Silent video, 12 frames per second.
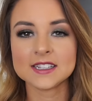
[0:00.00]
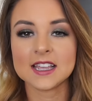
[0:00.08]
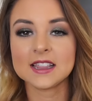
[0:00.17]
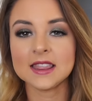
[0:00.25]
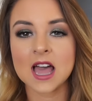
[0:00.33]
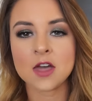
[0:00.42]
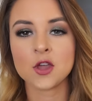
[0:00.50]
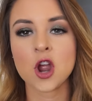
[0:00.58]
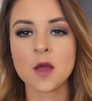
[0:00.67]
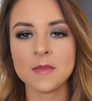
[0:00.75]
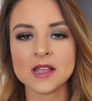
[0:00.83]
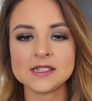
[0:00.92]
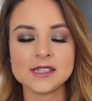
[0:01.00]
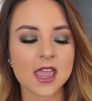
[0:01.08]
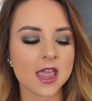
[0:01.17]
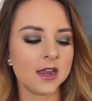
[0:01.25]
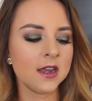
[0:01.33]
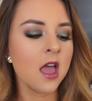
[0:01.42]
to like lather up my
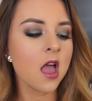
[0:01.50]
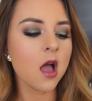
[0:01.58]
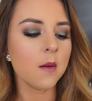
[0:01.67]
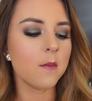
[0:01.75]
skin.